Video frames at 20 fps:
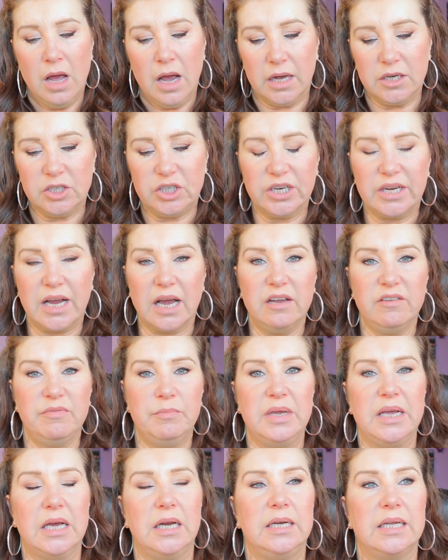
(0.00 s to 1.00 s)
And she gave
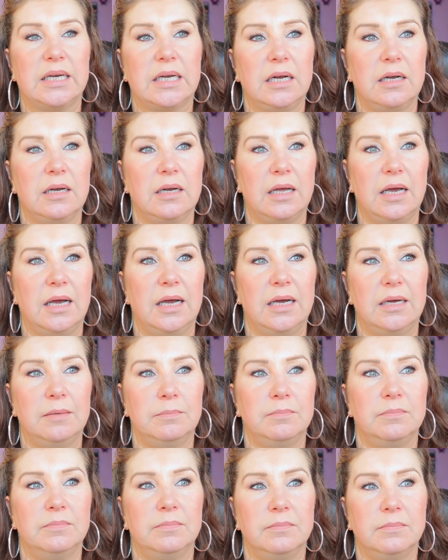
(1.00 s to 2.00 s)
me a little
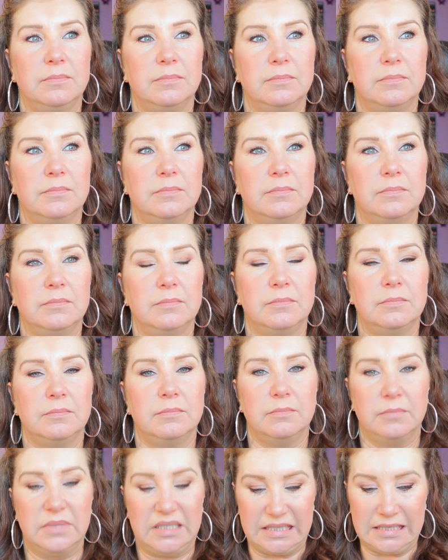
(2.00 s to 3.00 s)
um,
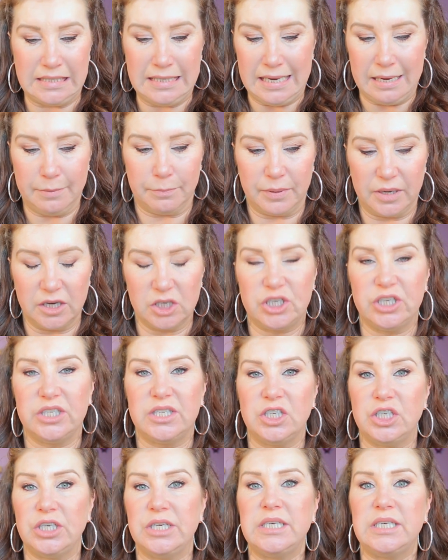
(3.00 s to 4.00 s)
slip, and she
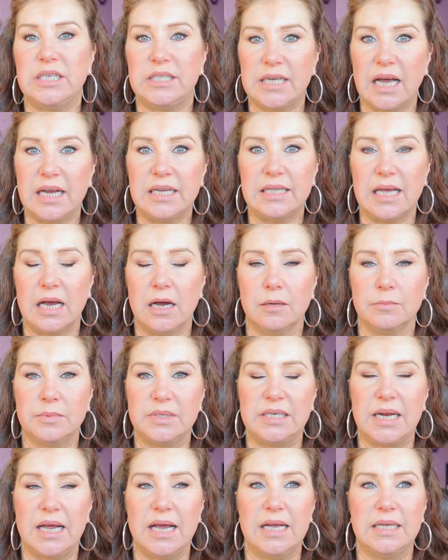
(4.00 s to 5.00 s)
said, you need to take that
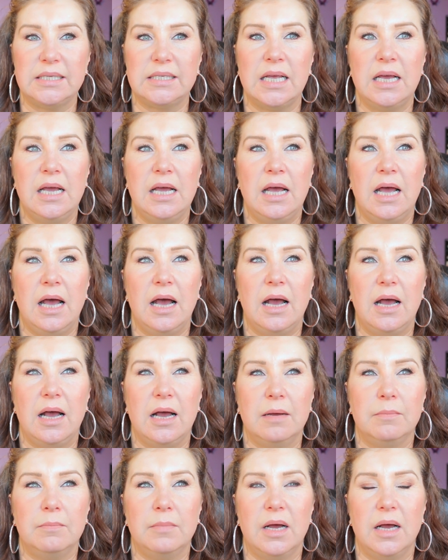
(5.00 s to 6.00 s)
upstairs,
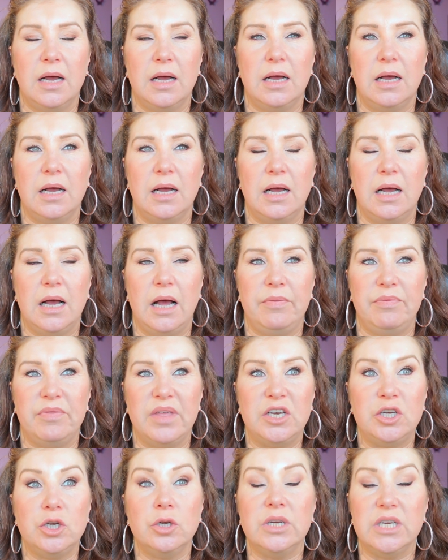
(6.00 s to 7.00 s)
um, and
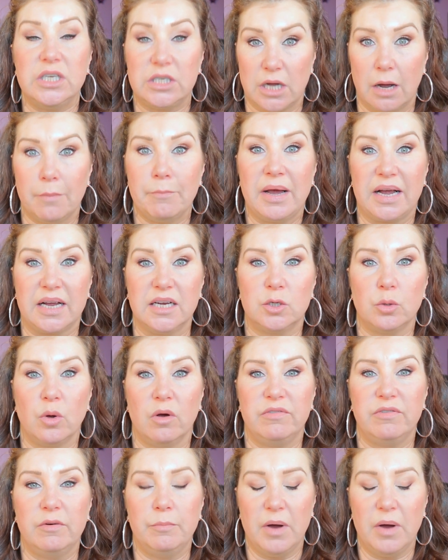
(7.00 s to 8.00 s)
then you need to come back at twelve for